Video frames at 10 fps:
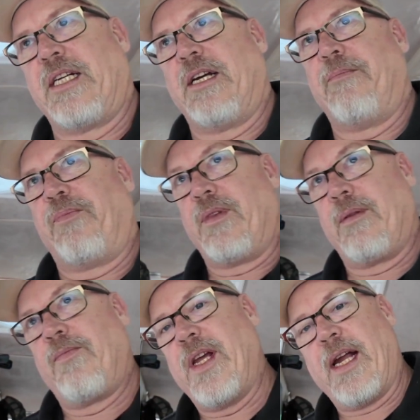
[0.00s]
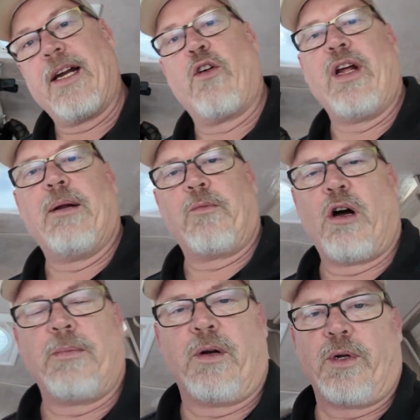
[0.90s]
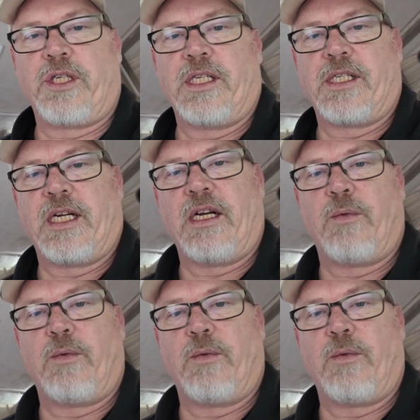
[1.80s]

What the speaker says: Greenham Common, which is